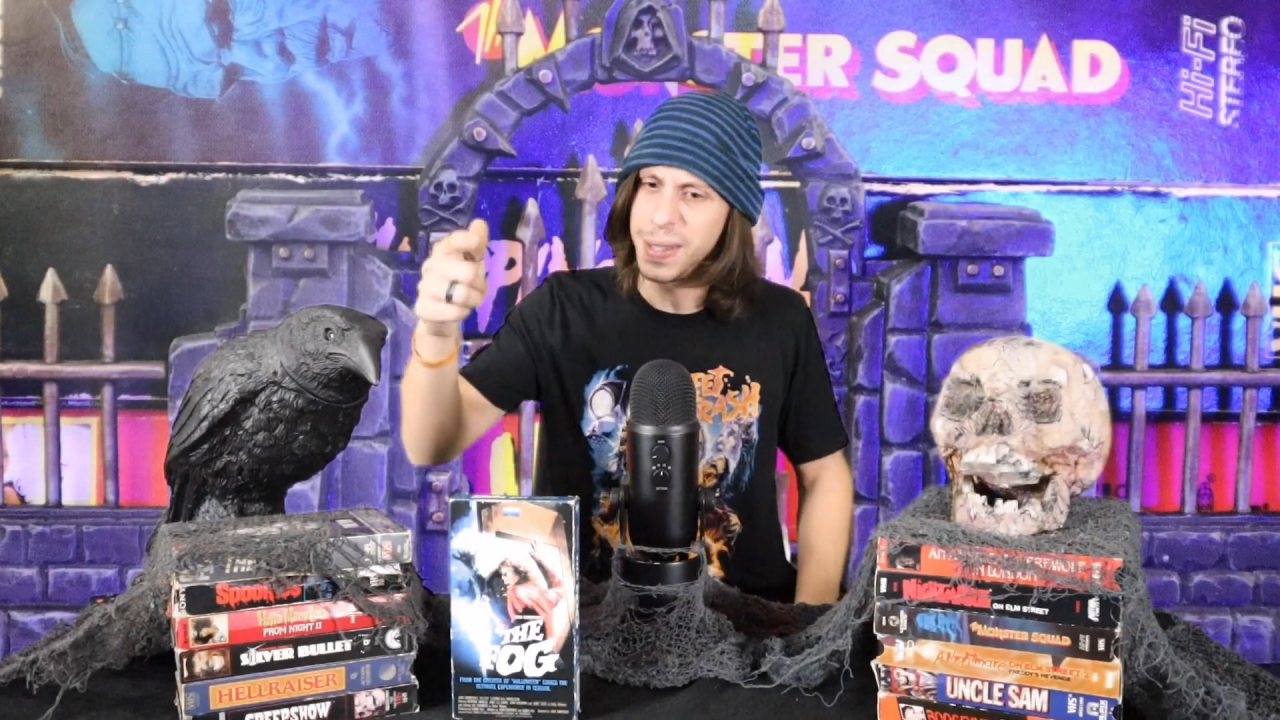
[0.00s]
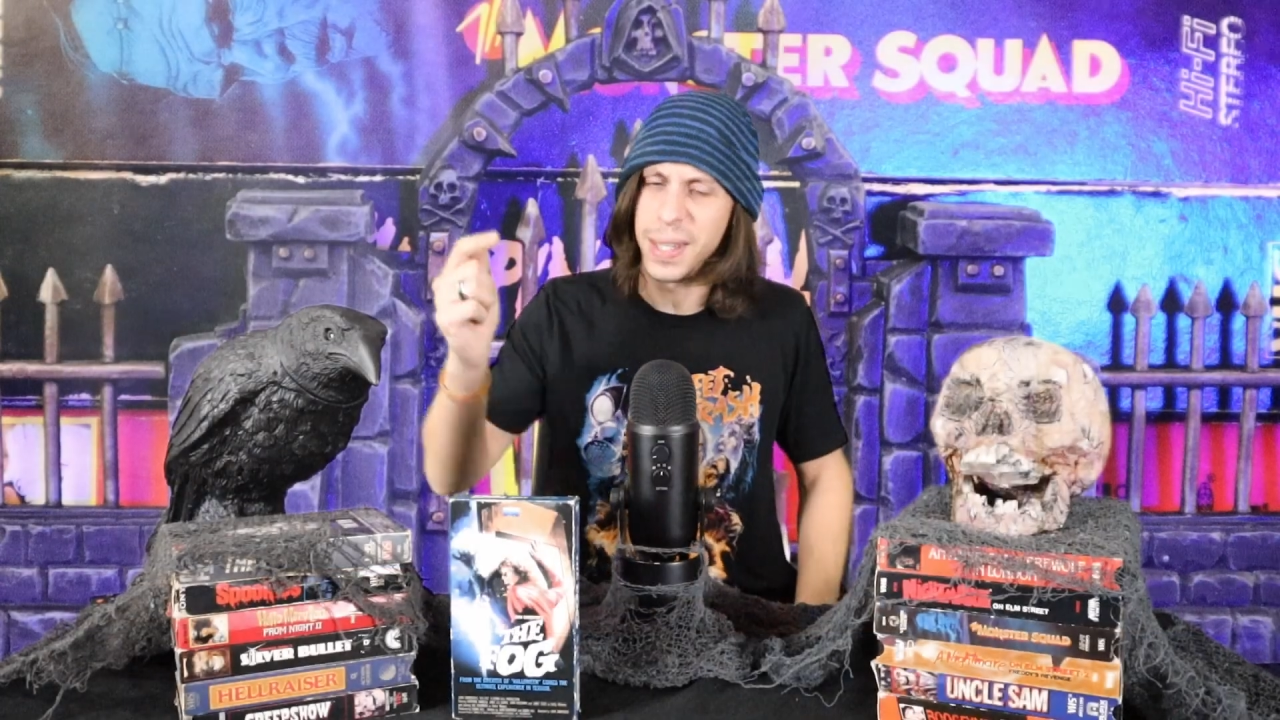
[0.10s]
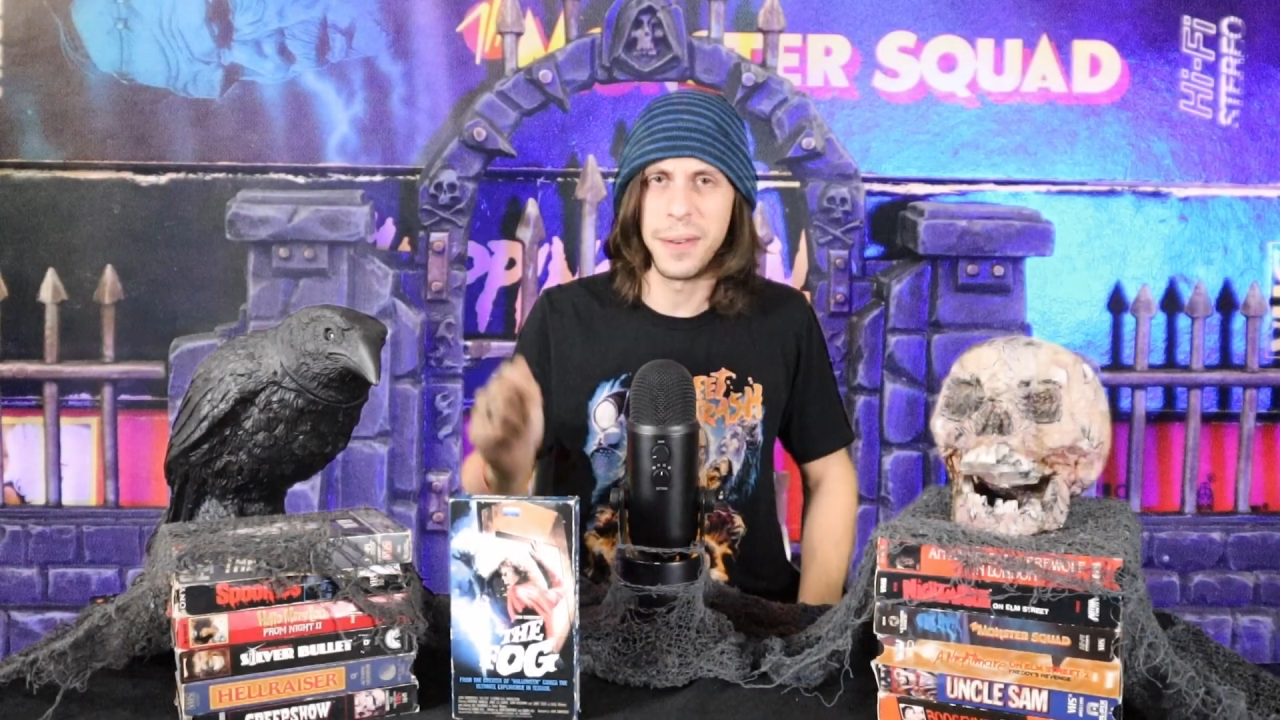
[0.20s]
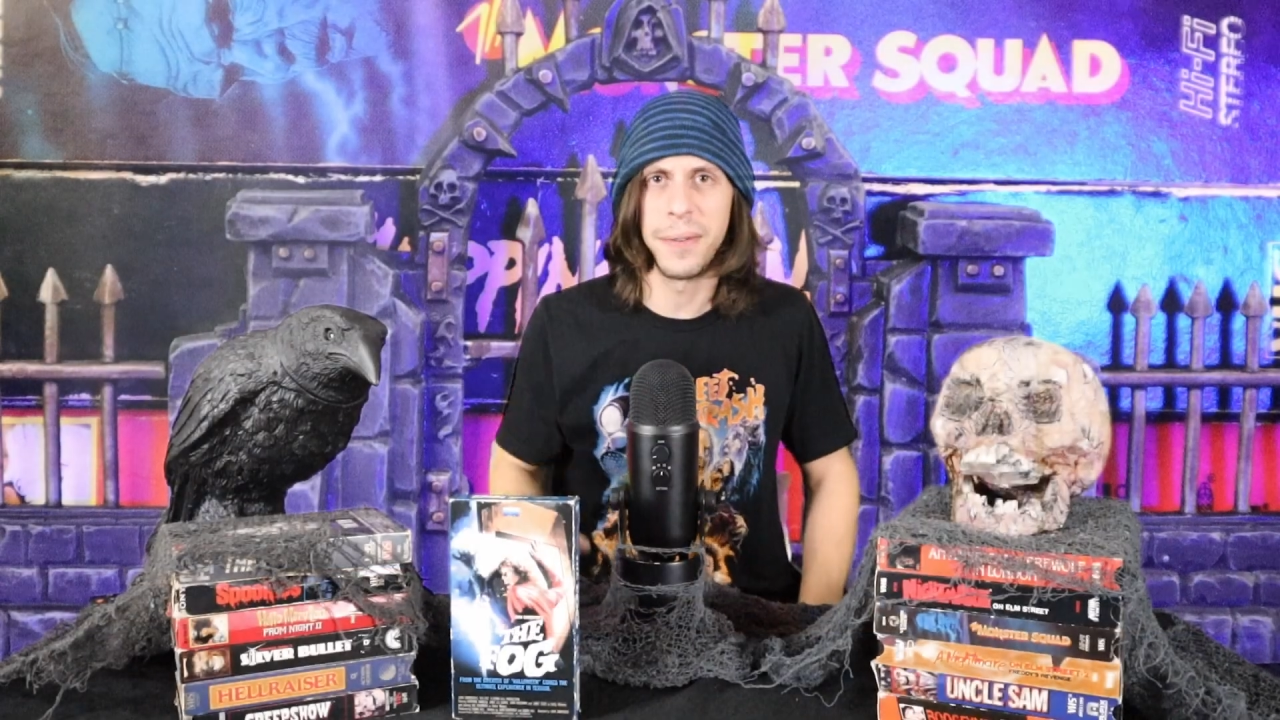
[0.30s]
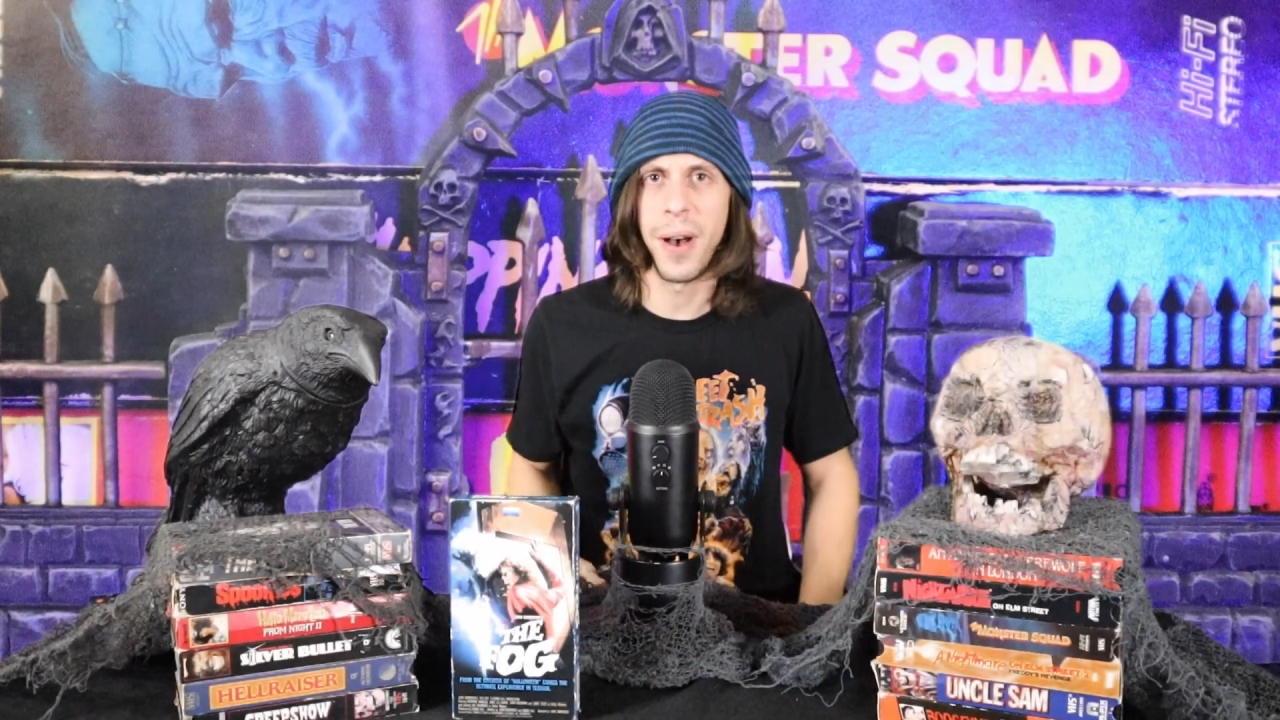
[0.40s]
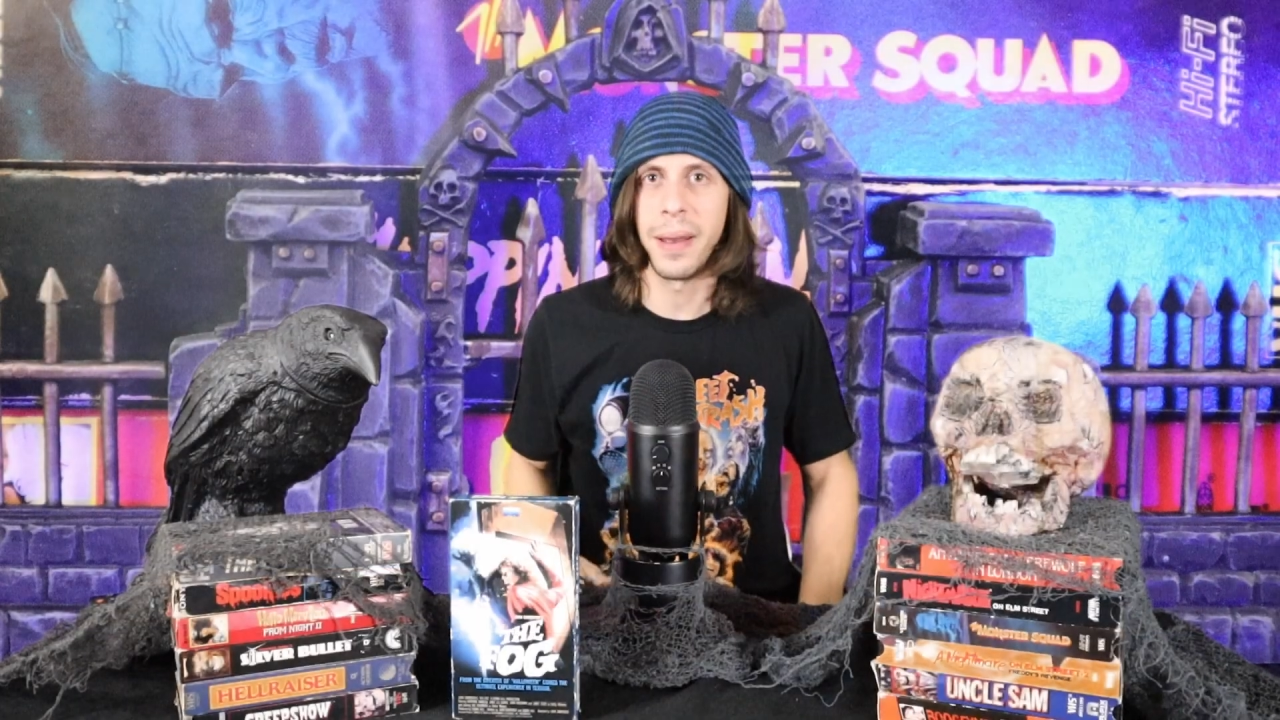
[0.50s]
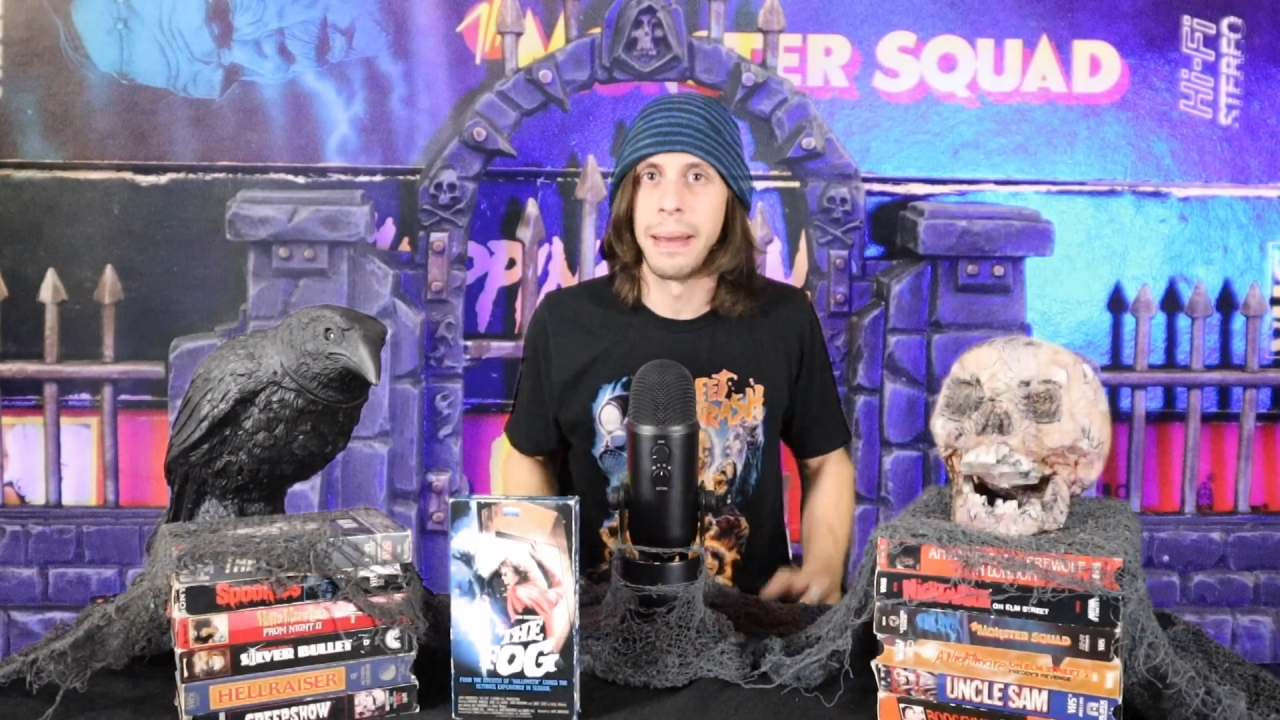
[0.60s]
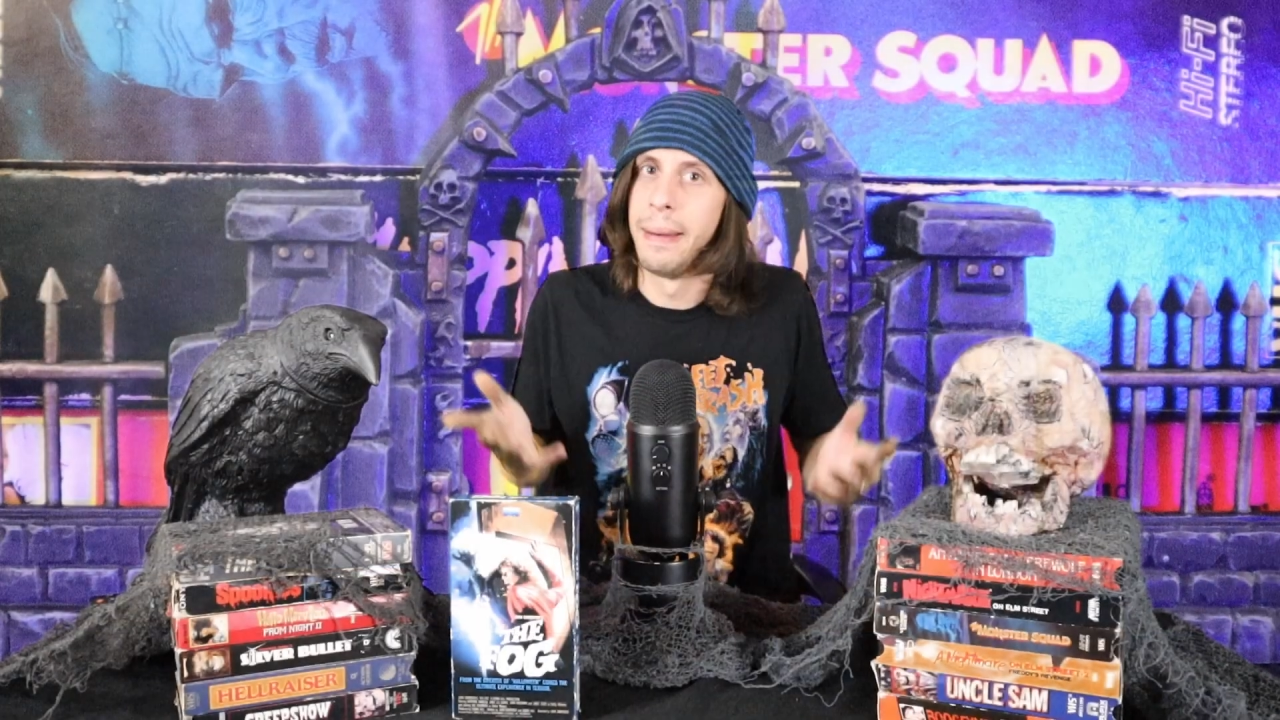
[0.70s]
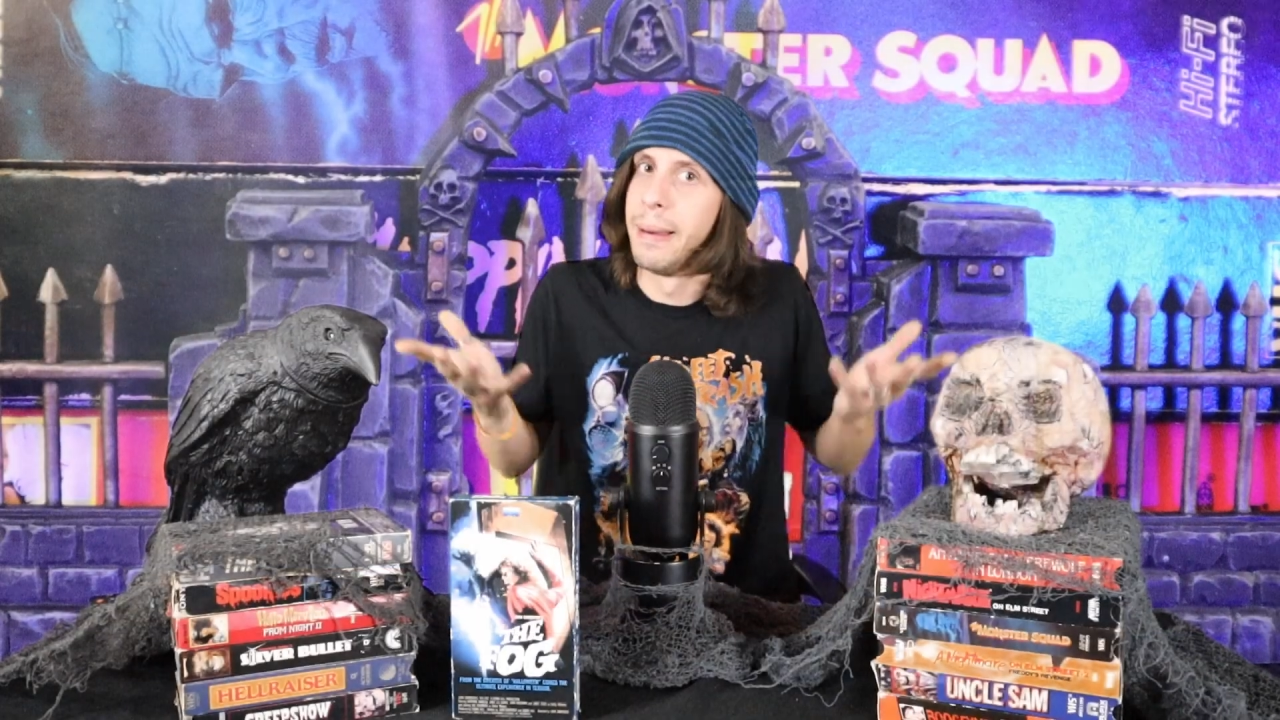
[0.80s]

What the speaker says: seen The Fog,